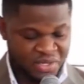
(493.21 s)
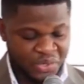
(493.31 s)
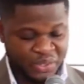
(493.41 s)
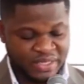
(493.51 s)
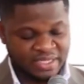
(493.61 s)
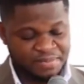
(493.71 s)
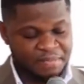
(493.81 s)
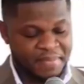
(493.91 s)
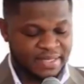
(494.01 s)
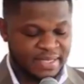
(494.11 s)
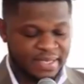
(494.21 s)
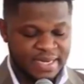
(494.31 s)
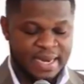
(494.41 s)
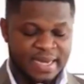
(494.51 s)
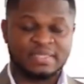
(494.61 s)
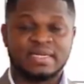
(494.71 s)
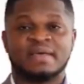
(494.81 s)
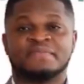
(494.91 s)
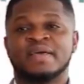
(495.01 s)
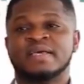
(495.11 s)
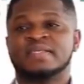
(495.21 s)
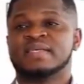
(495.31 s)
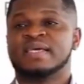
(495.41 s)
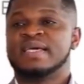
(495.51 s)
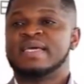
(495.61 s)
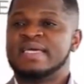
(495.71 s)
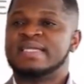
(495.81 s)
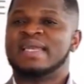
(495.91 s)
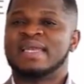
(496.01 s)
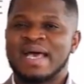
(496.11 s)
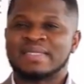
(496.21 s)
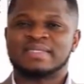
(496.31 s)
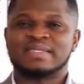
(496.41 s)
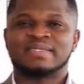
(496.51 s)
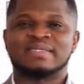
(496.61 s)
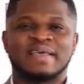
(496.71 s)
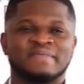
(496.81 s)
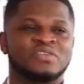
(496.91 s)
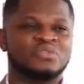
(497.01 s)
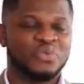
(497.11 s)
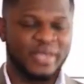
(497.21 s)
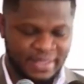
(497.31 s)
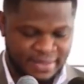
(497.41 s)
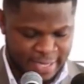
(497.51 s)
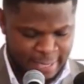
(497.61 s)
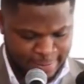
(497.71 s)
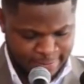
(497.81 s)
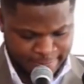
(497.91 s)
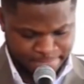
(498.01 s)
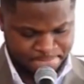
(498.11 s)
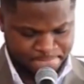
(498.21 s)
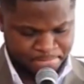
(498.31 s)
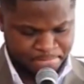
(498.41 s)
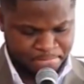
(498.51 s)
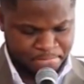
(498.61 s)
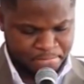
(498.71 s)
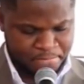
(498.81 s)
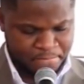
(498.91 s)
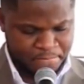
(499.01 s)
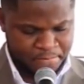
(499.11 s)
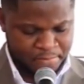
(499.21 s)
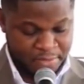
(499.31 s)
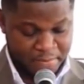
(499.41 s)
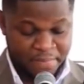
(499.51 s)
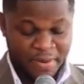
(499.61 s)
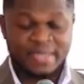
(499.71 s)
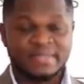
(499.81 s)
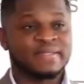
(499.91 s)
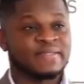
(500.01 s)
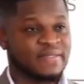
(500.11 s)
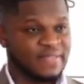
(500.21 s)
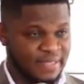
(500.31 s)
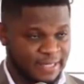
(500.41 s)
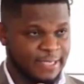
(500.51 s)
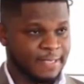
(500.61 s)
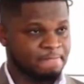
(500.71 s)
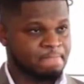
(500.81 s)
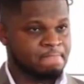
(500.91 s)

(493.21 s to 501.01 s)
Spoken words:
which has been missing in our national affairs in the last 7 to 8 years. My brothers and sisters,